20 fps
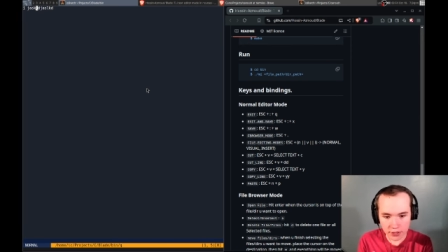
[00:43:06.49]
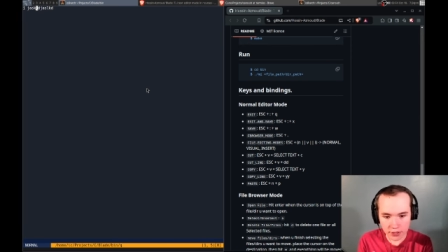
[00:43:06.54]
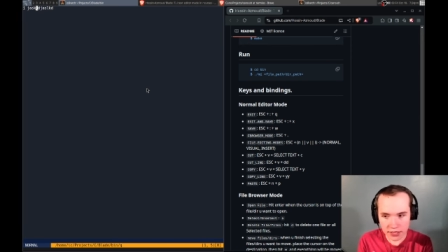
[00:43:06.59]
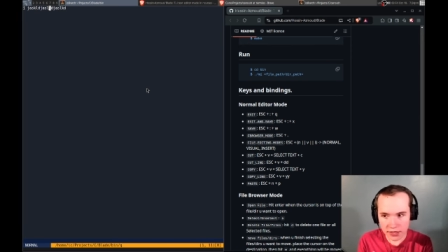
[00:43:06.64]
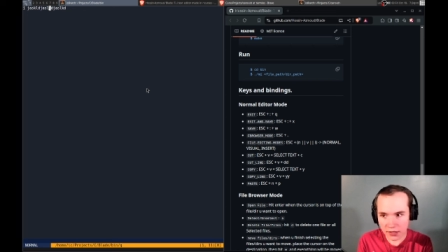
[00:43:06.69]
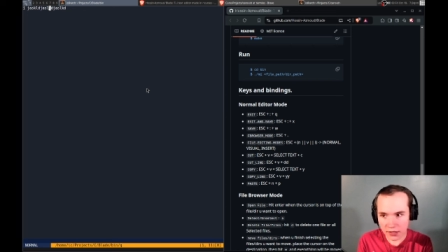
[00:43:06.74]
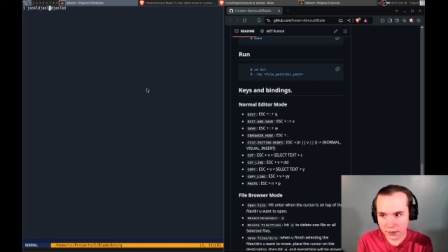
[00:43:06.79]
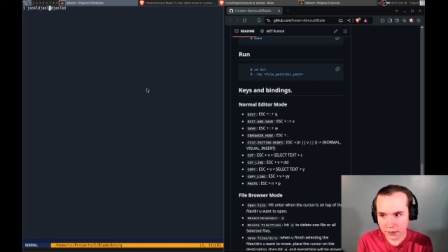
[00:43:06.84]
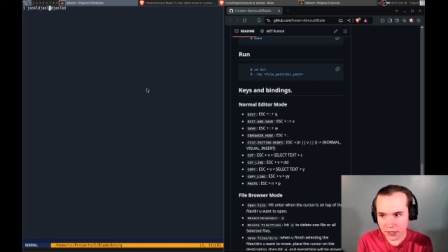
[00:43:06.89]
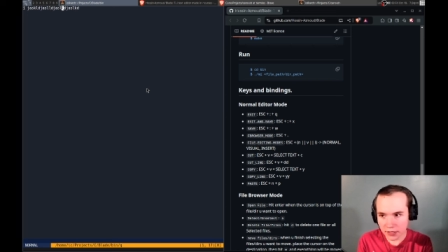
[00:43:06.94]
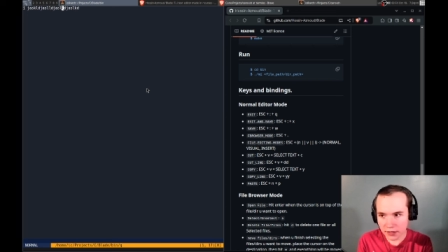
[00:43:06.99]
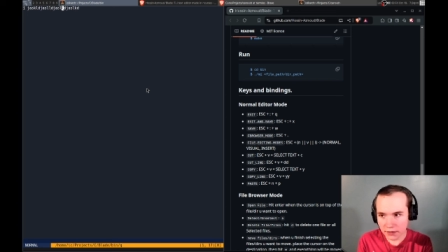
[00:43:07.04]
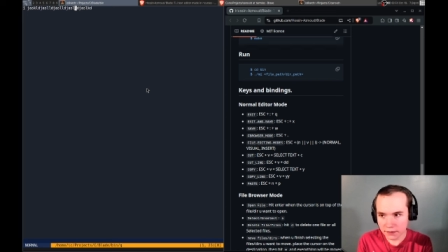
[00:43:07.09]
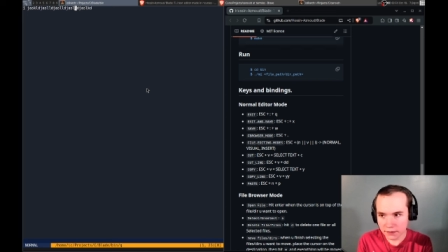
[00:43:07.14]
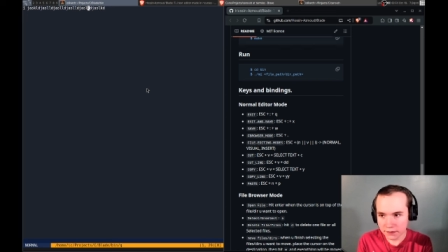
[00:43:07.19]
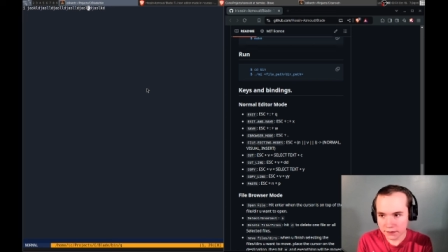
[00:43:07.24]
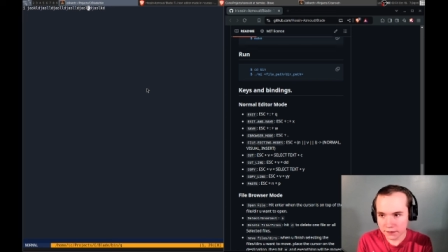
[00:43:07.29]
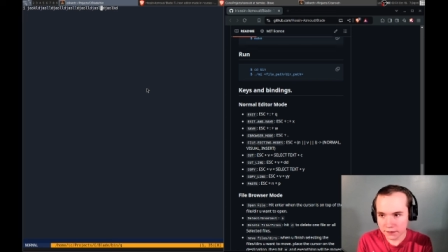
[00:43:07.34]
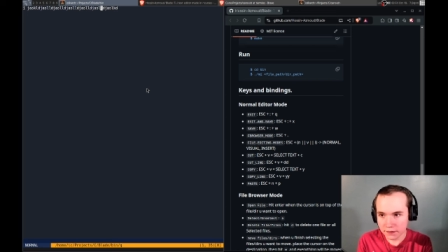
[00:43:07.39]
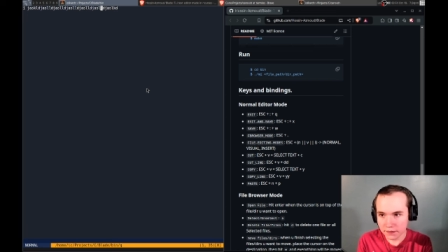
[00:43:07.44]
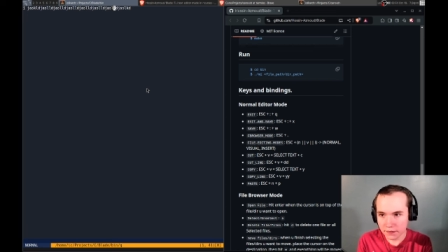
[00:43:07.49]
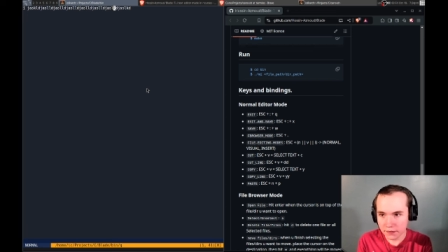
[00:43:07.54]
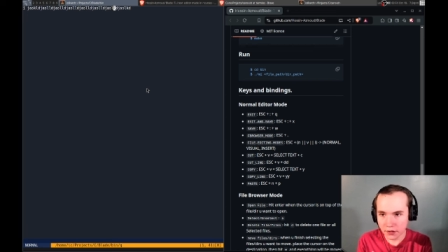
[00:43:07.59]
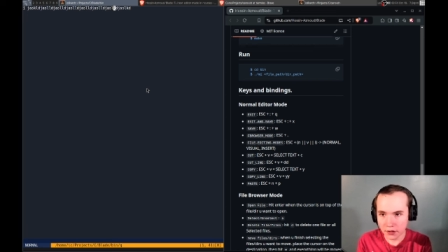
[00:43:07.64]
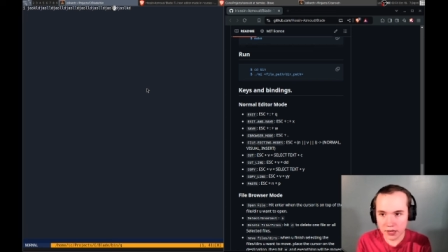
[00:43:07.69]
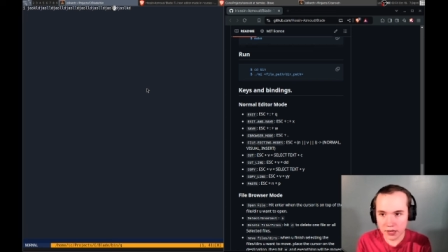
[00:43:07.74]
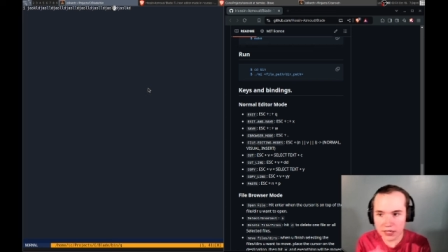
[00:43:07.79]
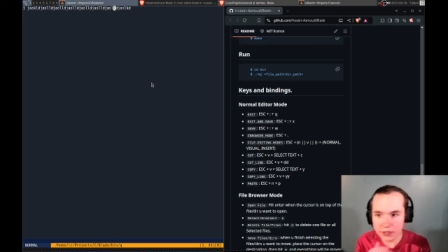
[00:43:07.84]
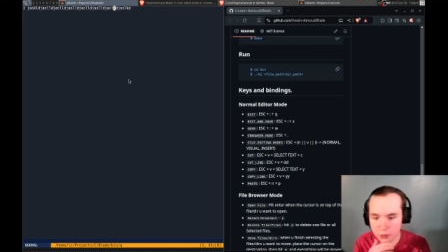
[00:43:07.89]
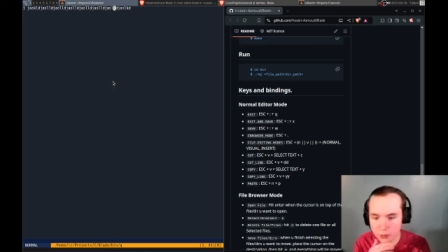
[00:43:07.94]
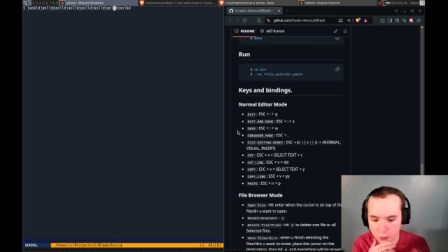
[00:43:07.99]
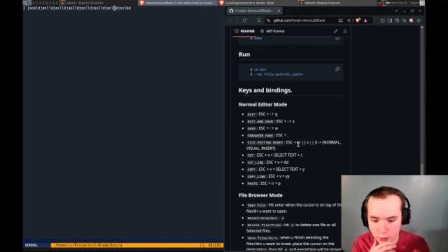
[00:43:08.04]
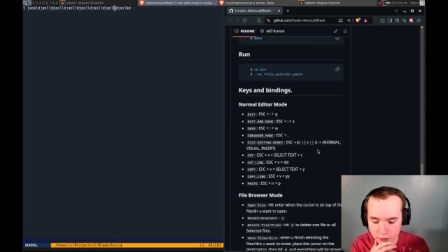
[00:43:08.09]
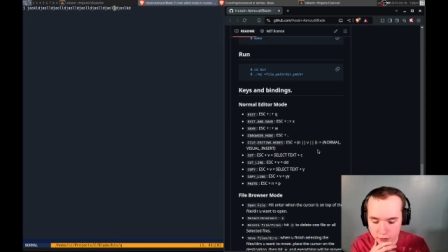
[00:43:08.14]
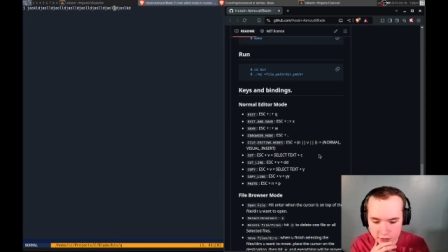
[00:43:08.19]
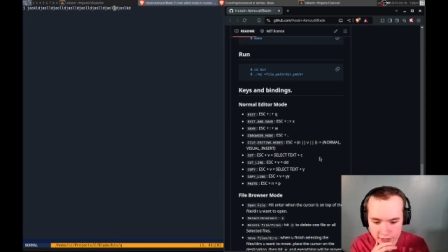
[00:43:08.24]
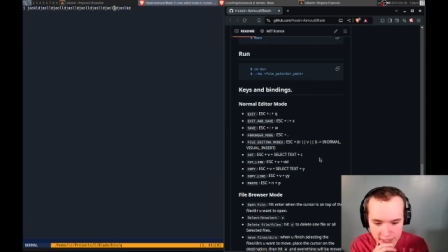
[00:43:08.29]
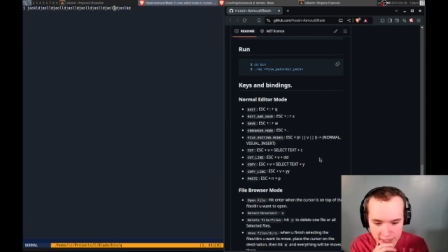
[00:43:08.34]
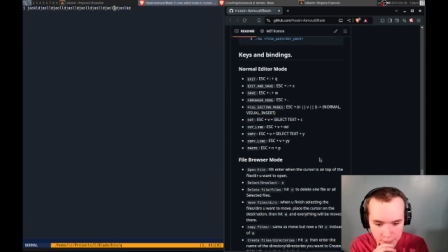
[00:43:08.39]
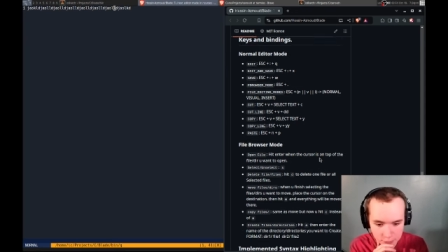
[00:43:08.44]
and then E. Alright, cool,
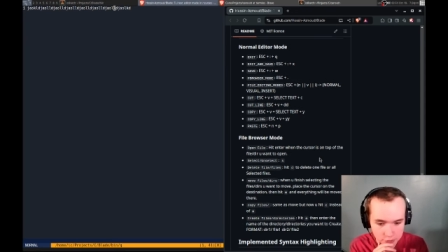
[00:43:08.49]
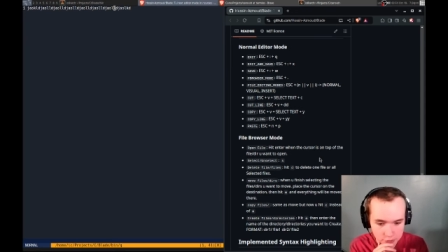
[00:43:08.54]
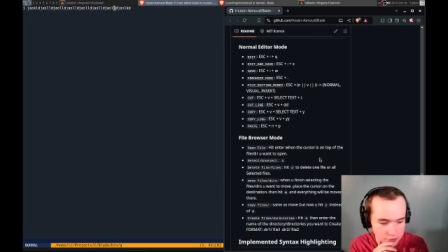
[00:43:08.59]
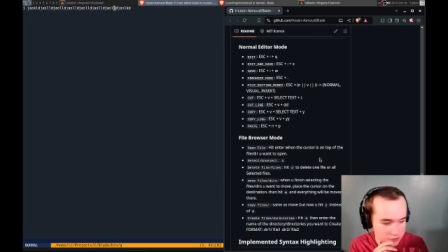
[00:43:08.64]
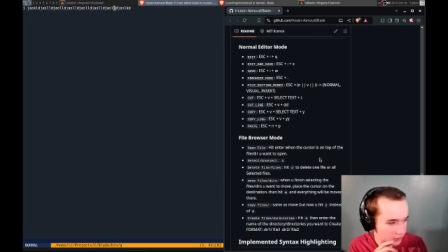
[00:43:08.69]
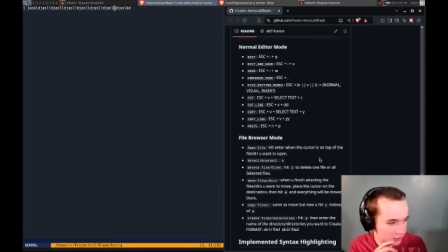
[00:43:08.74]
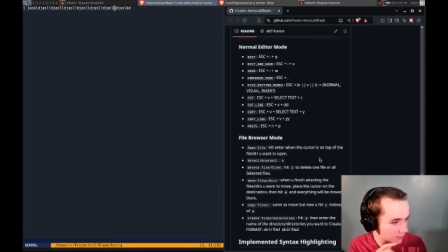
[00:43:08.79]
so that works.